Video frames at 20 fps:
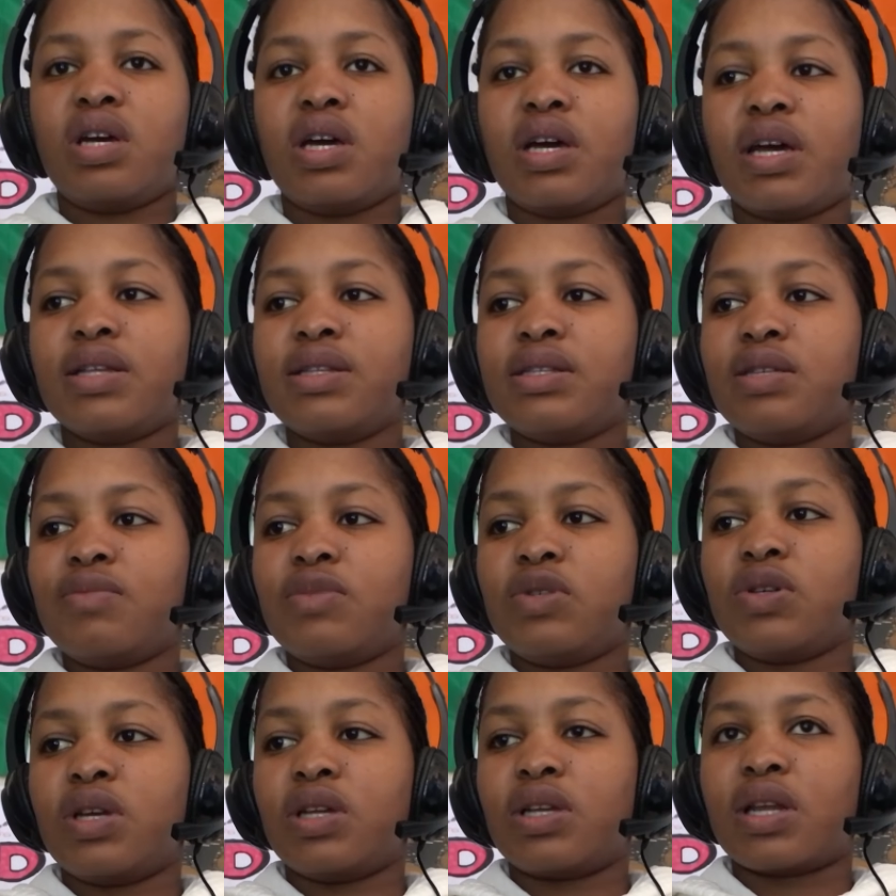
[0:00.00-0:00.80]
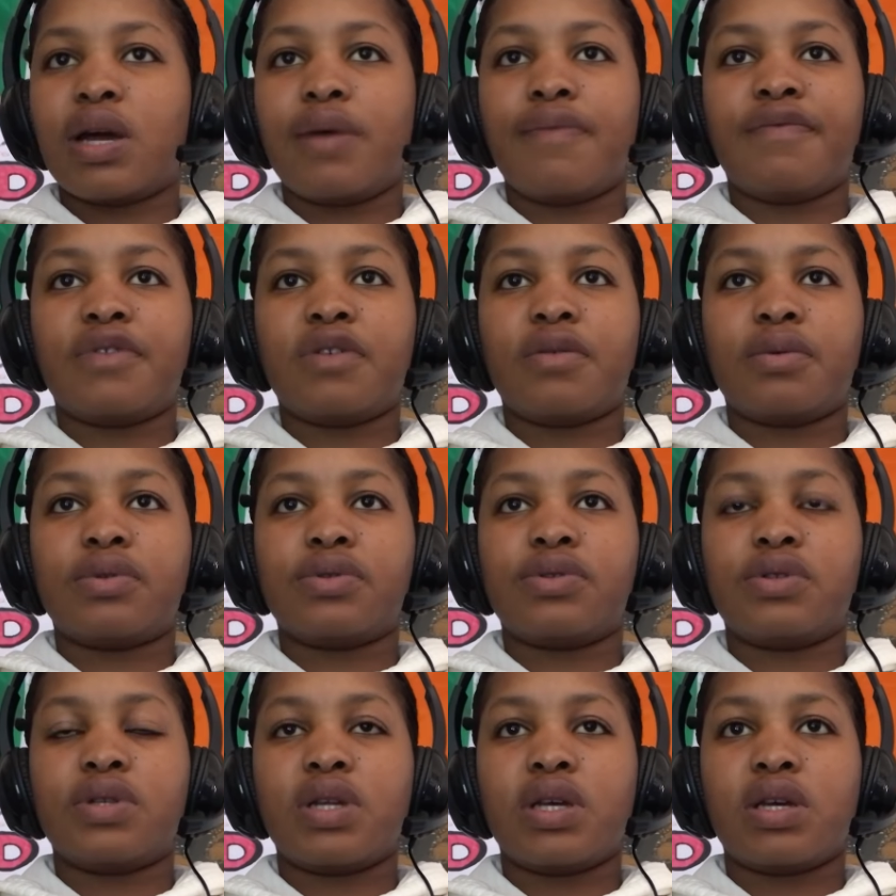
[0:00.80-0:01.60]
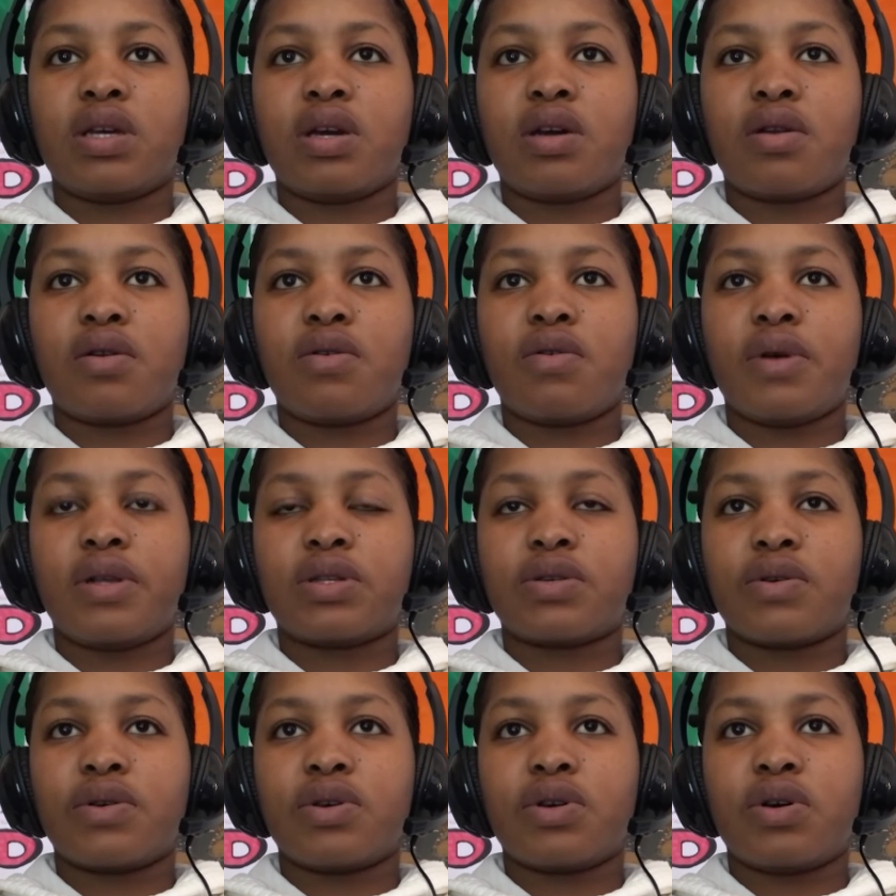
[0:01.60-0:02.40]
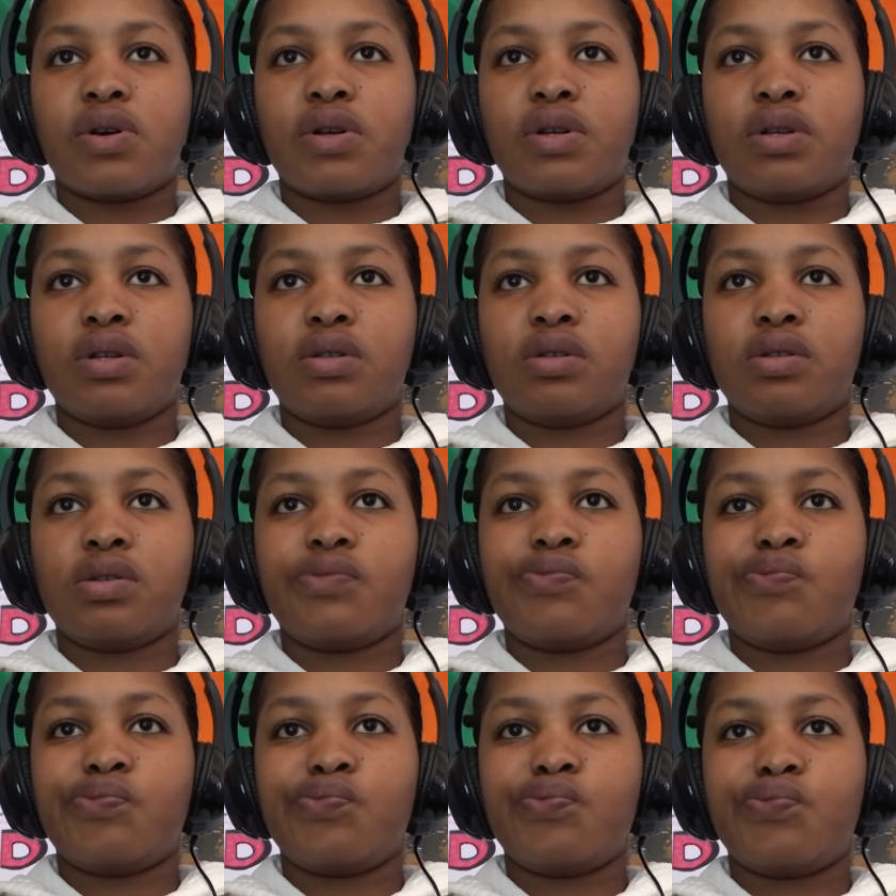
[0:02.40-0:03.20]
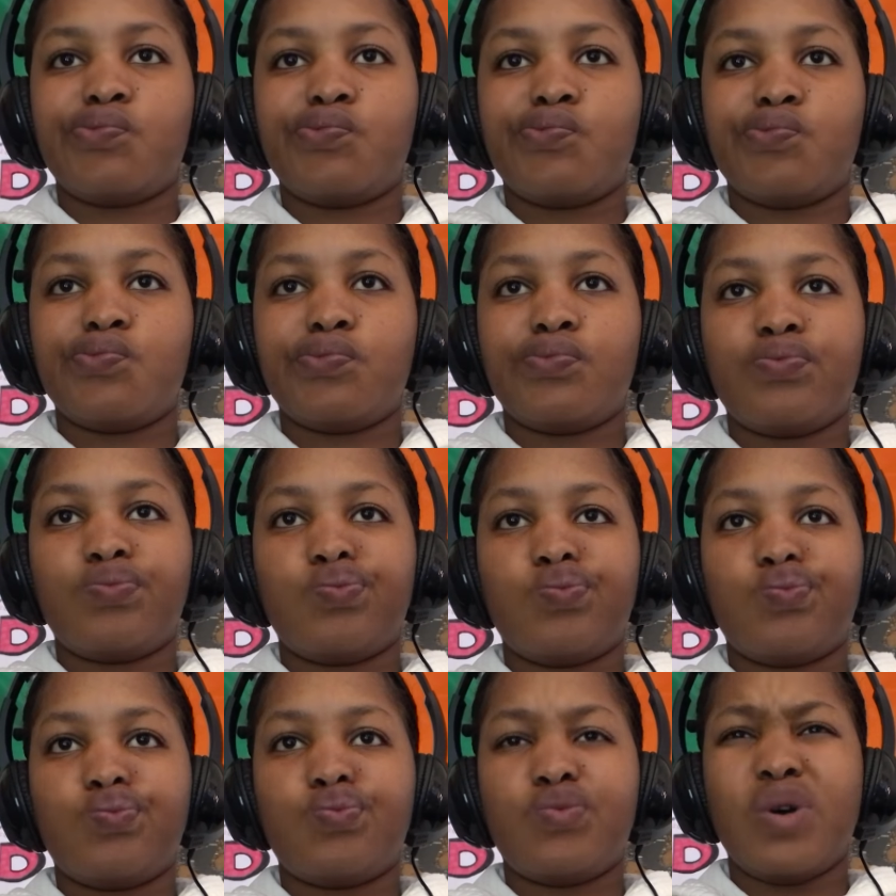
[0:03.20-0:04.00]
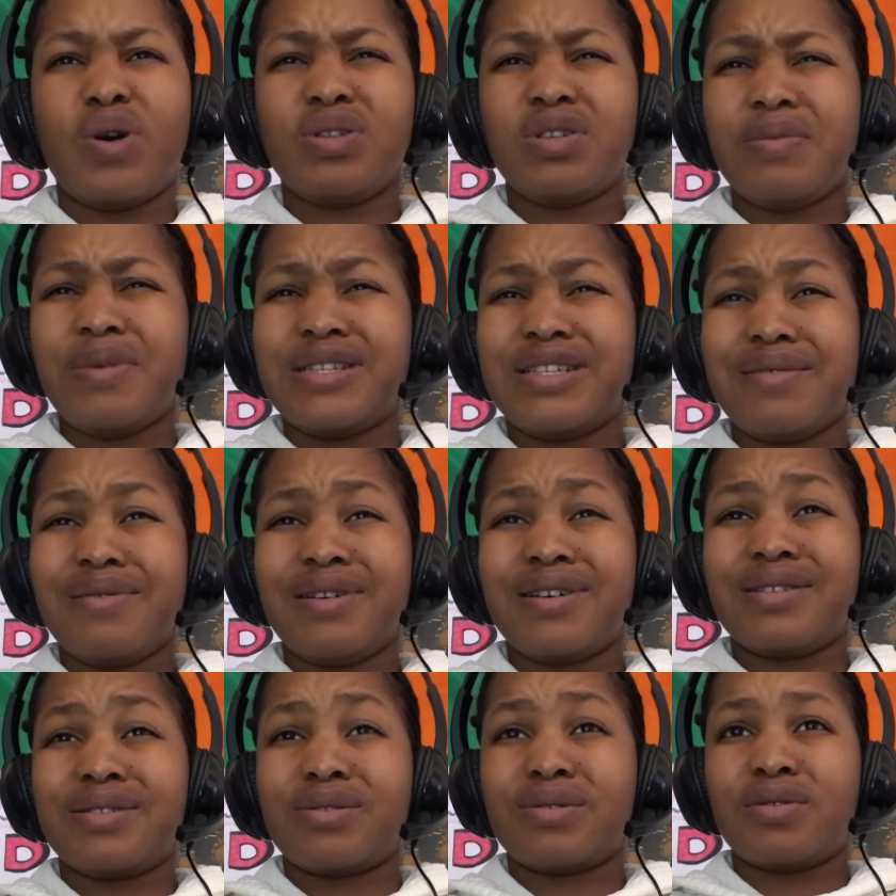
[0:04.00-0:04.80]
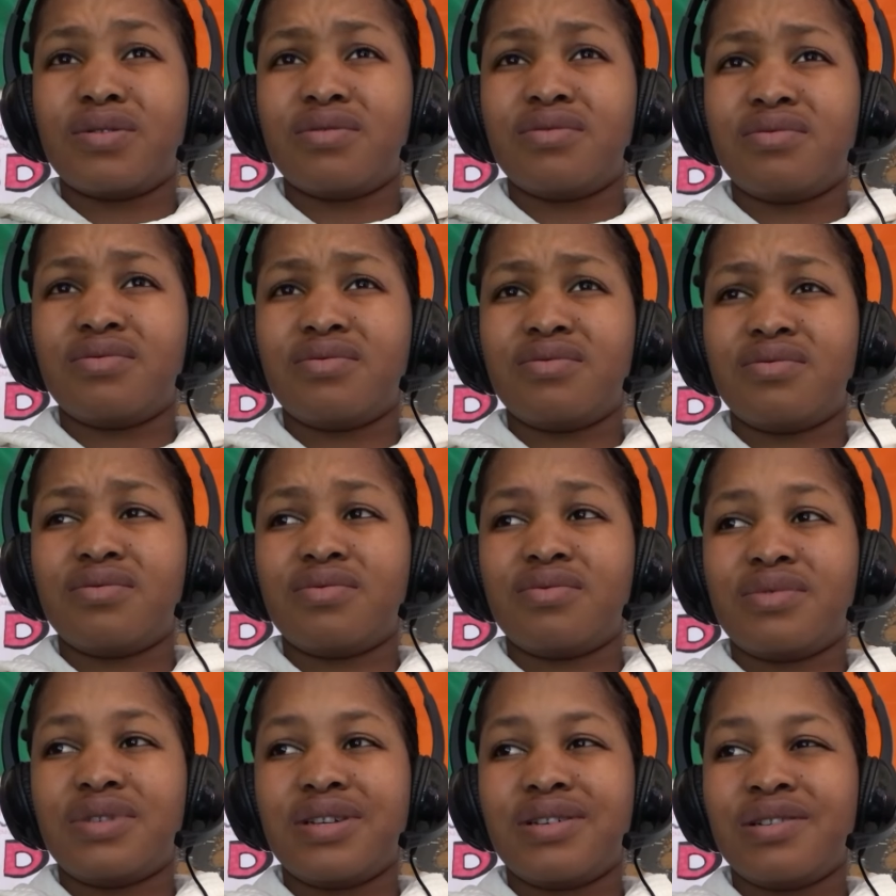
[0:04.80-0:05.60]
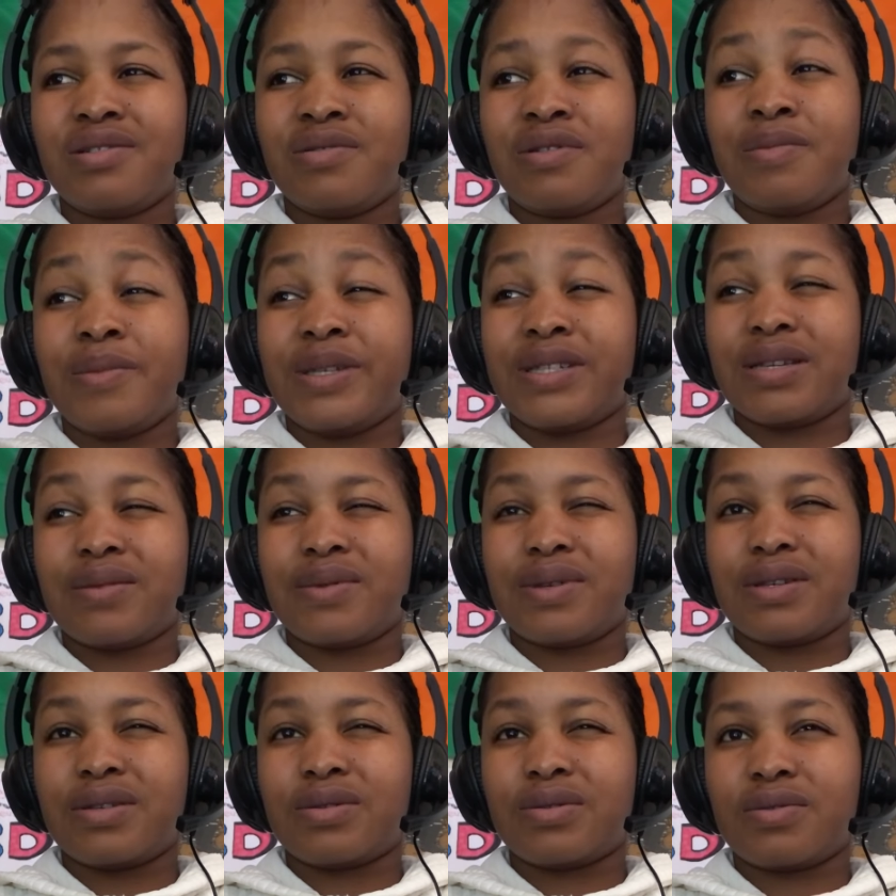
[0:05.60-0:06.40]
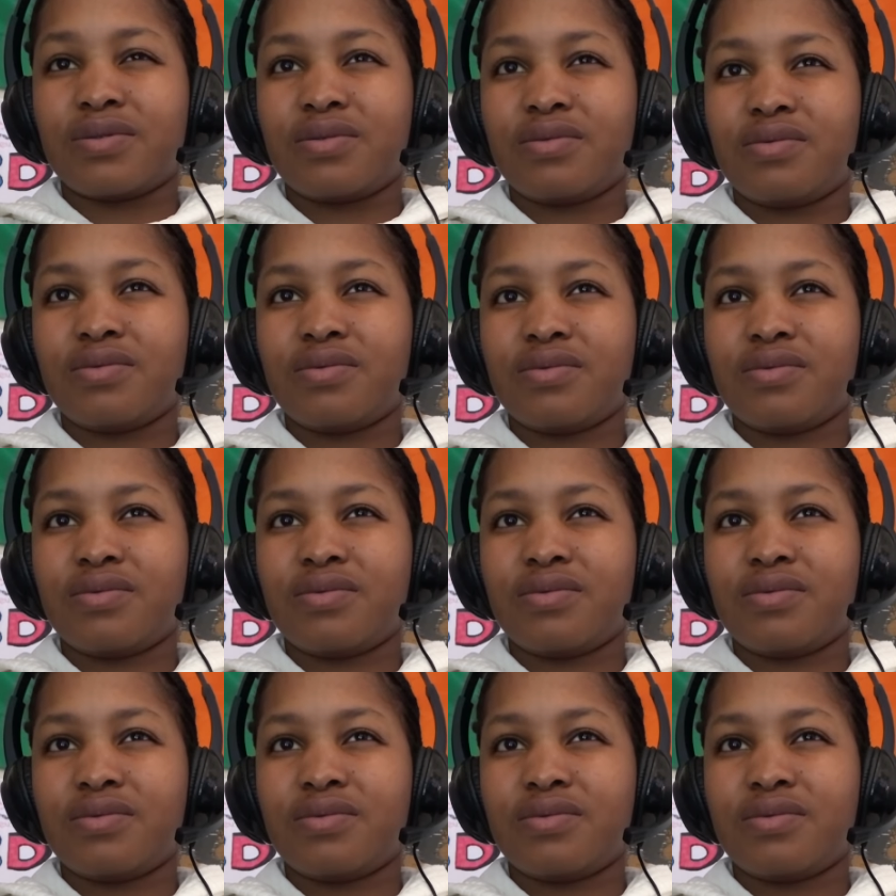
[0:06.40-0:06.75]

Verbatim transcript: i can't seem to get comfortable today i don't know what's going on also my stomach is sore i don't know why my stomach is sore